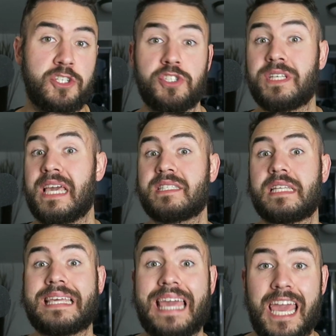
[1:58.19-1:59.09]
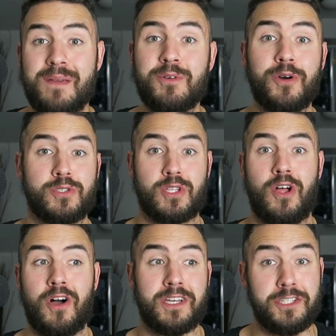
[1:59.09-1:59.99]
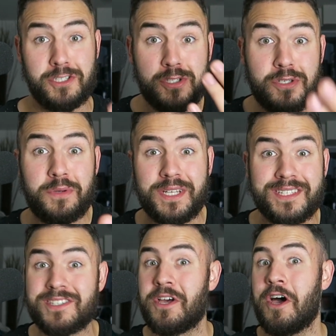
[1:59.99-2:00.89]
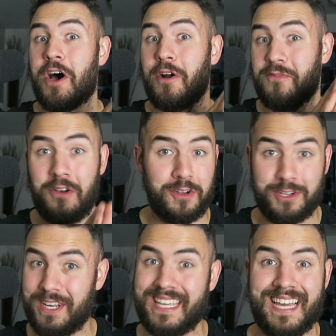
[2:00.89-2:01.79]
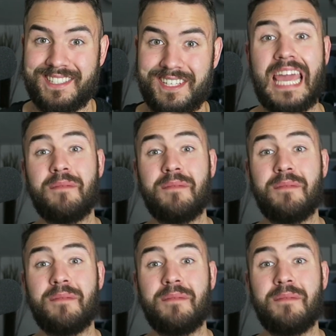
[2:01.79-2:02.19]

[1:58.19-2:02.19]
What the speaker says: just in case the game goes long and the students are very good at guessing.